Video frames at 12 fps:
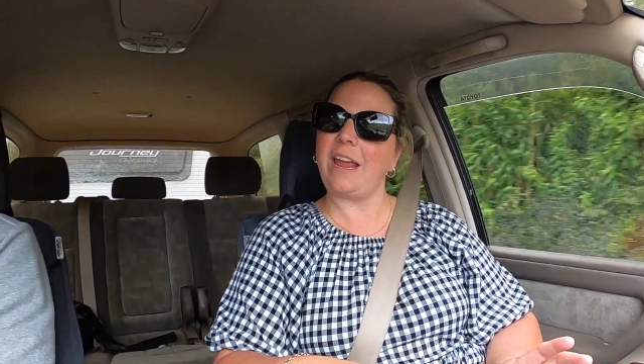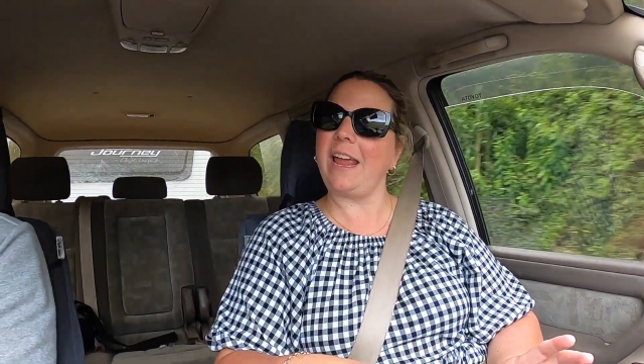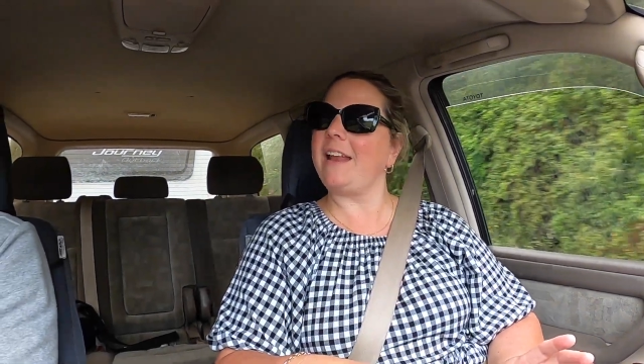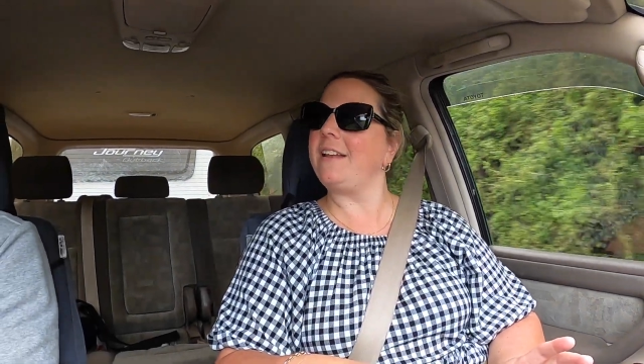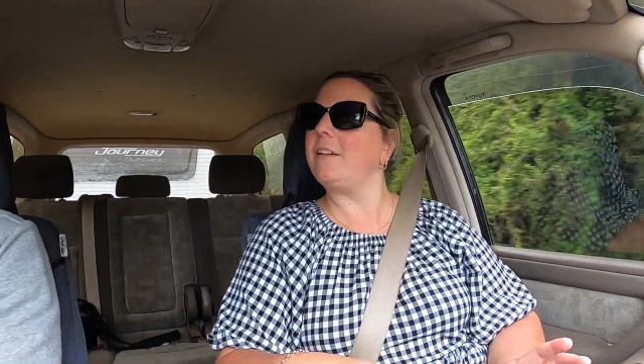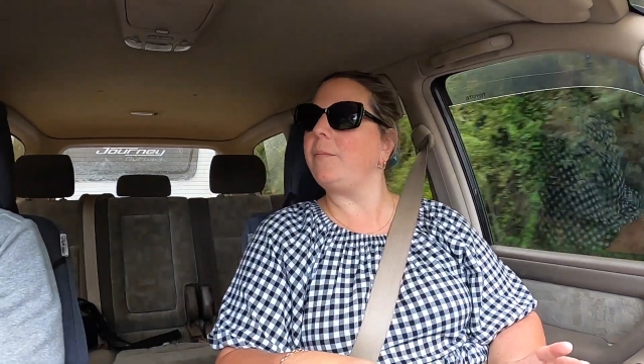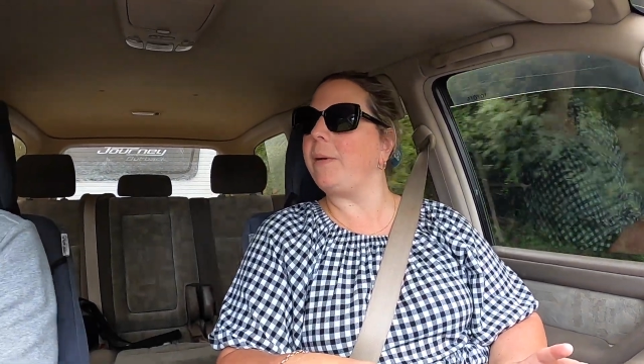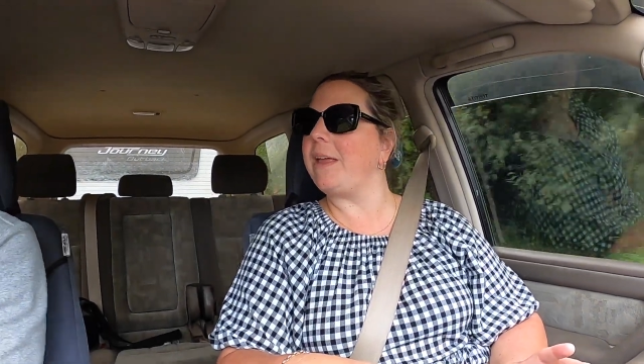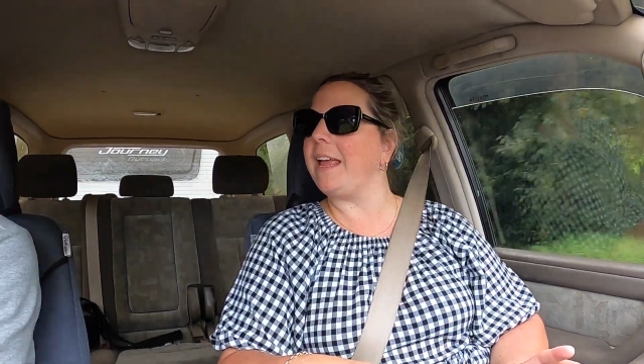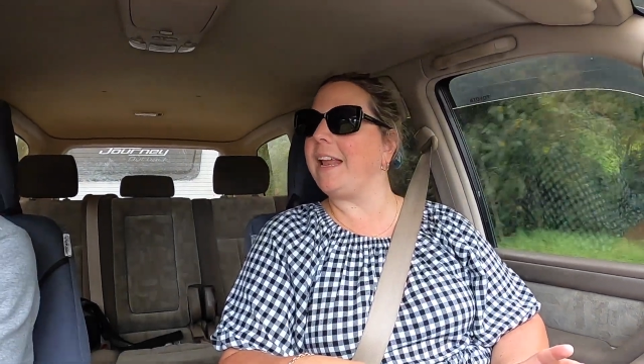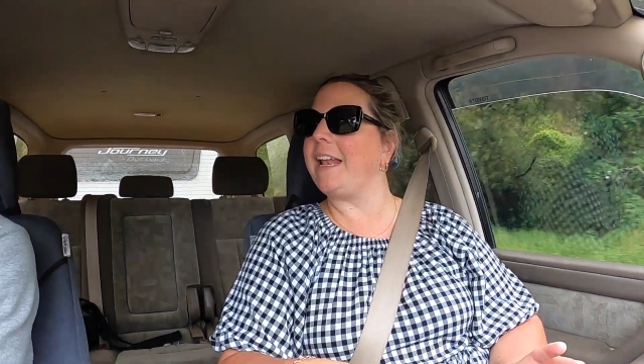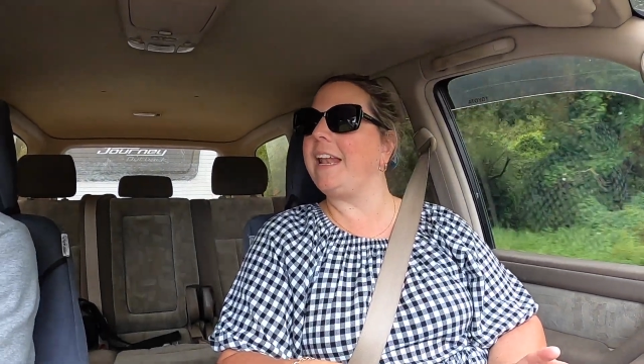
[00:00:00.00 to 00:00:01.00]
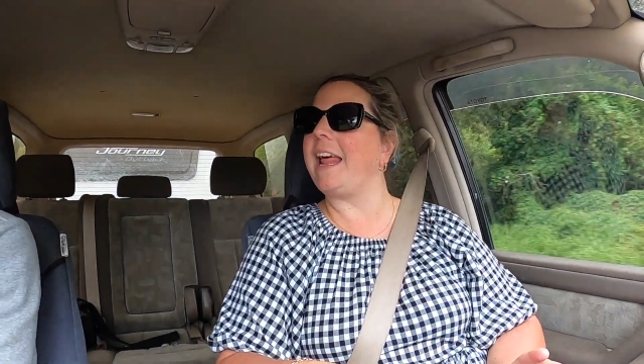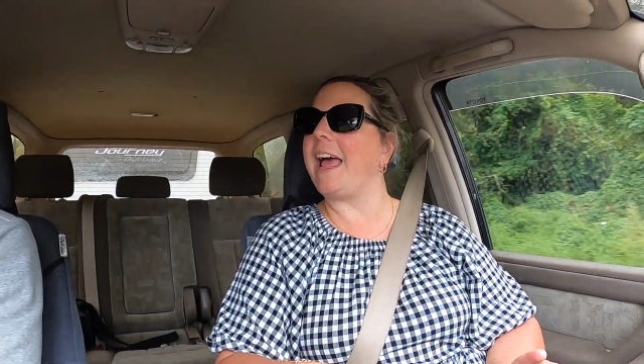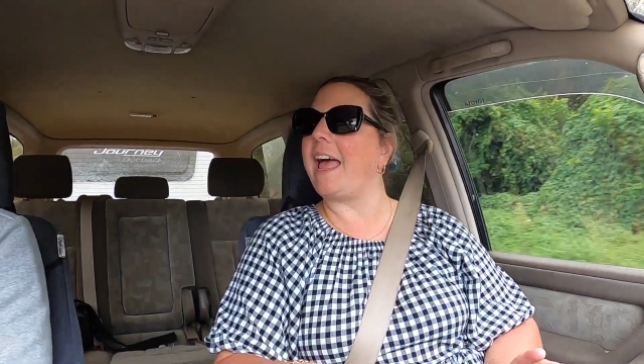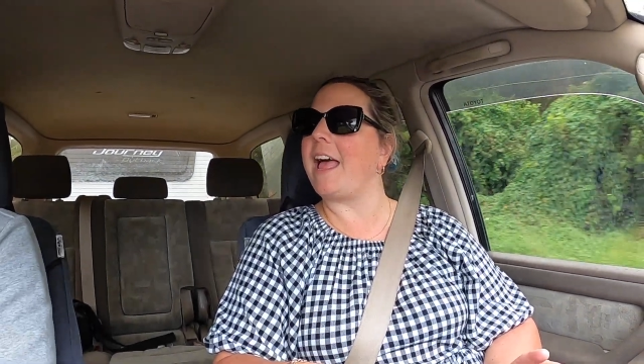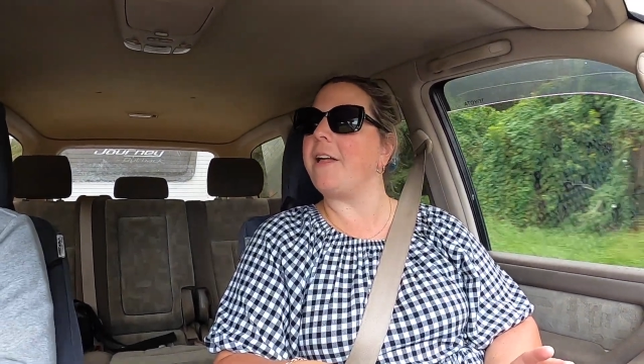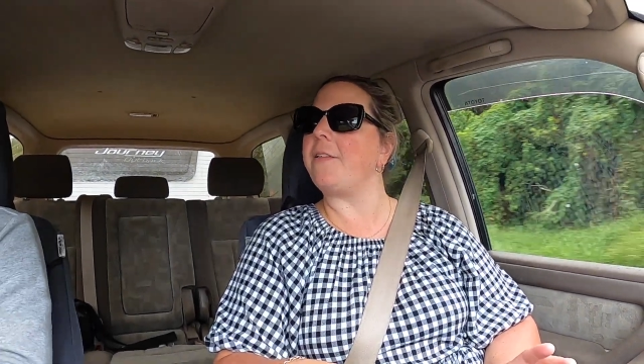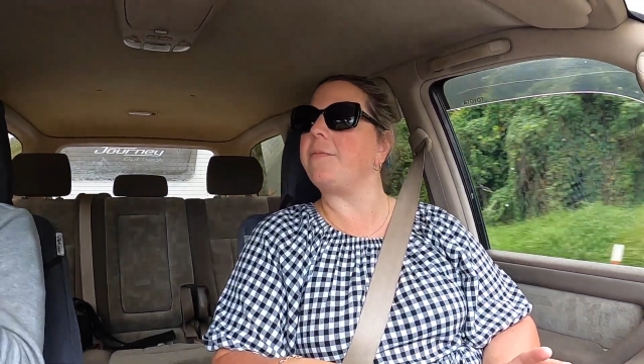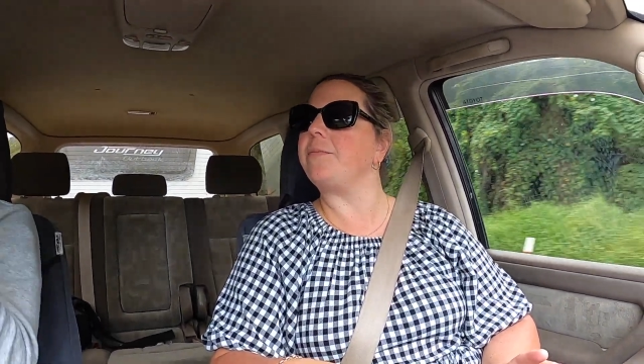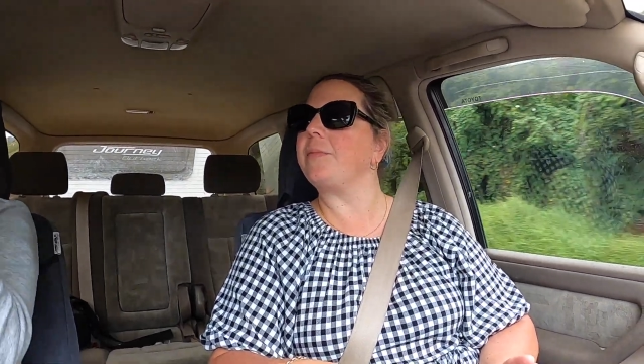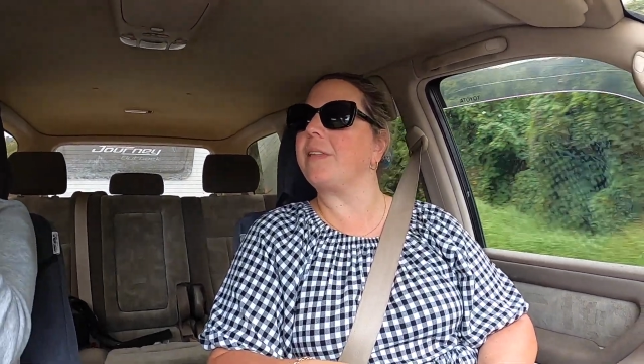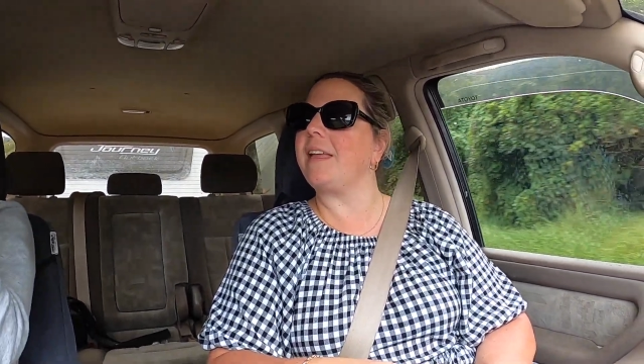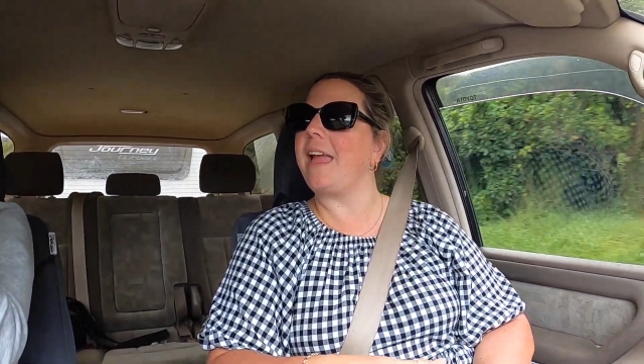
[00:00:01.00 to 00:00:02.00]
and being
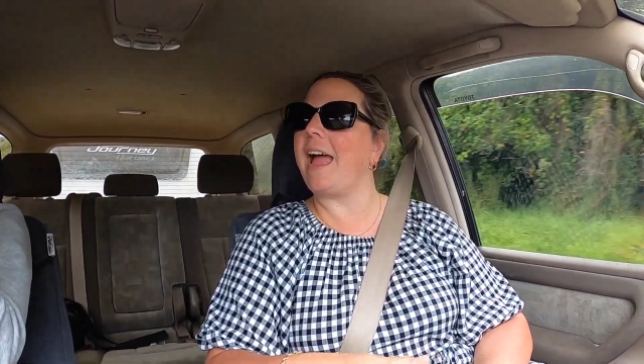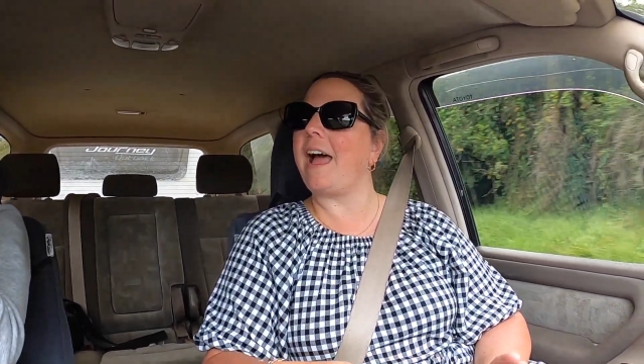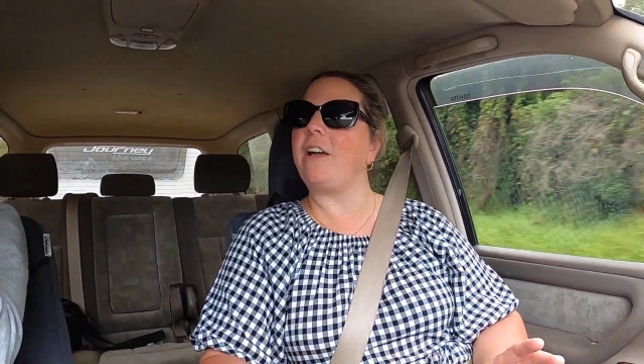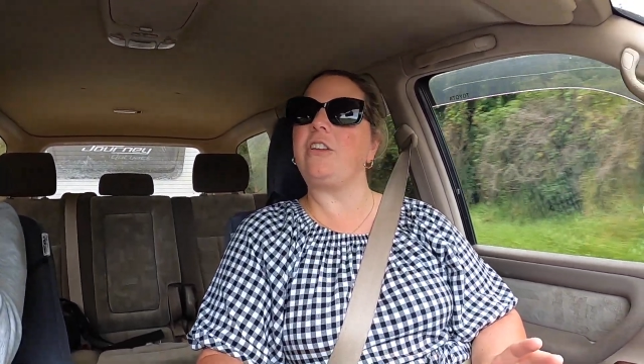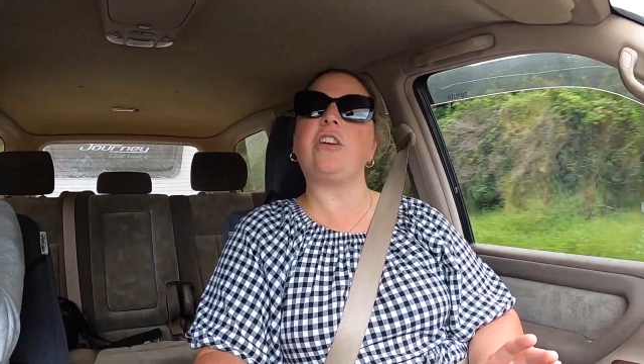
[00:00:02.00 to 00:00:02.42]
out.